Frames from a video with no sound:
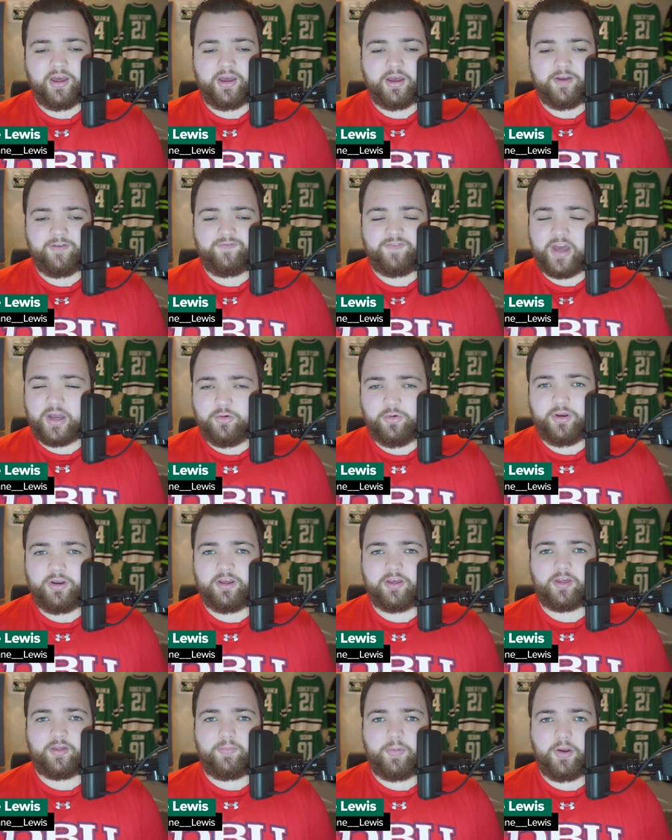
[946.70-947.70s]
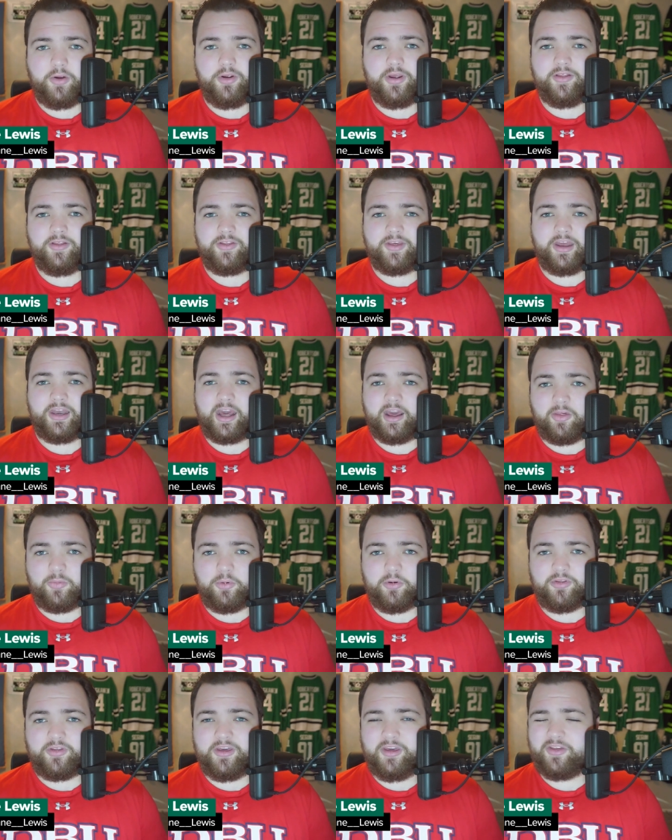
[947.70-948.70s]
Veteran experience and
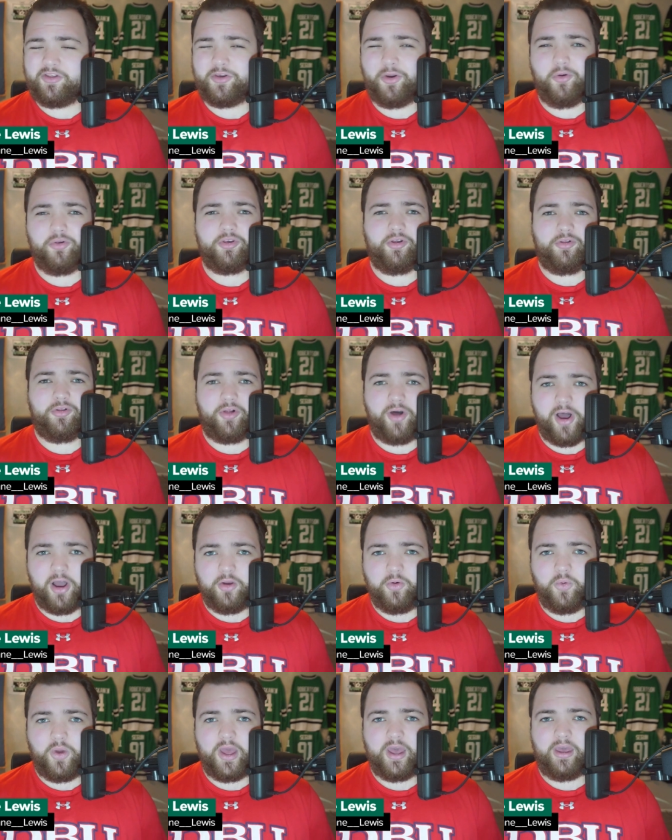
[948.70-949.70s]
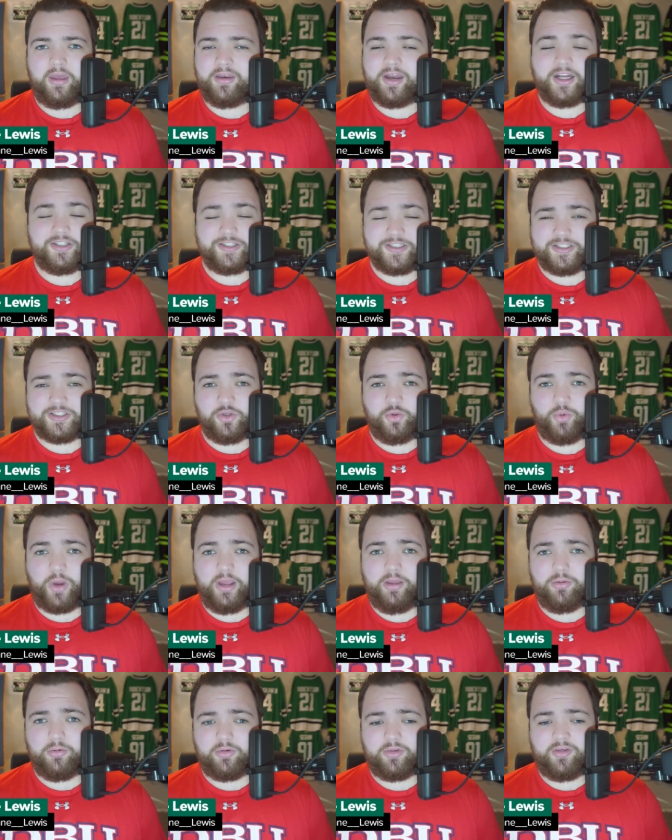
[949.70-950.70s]
expertise goes a long way, not just in the
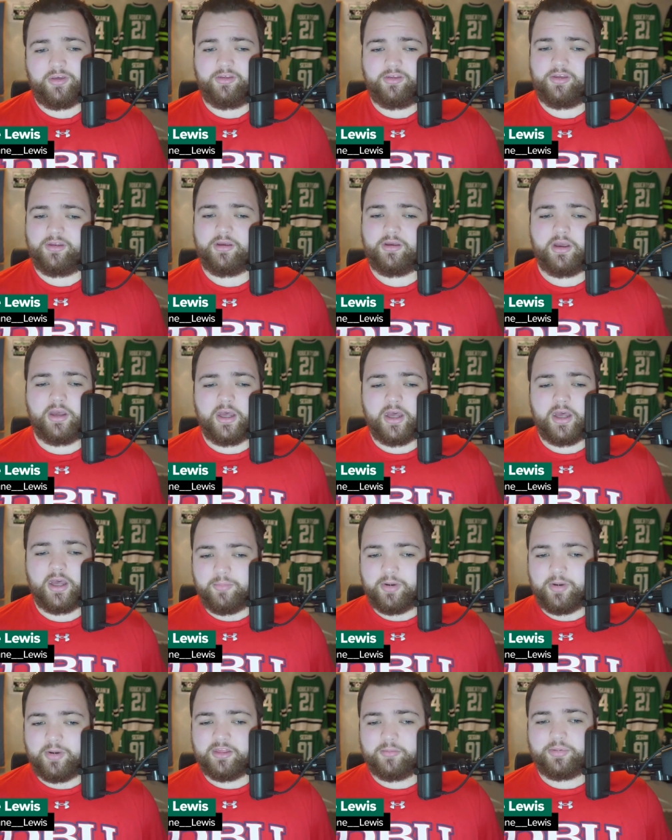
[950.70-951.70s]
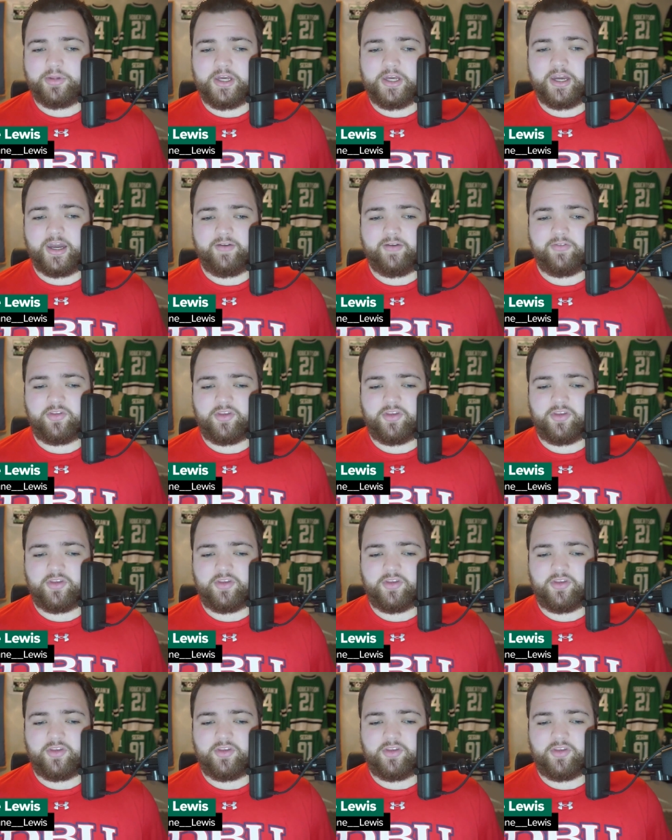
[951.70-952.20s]
regular season, but in the playoffs.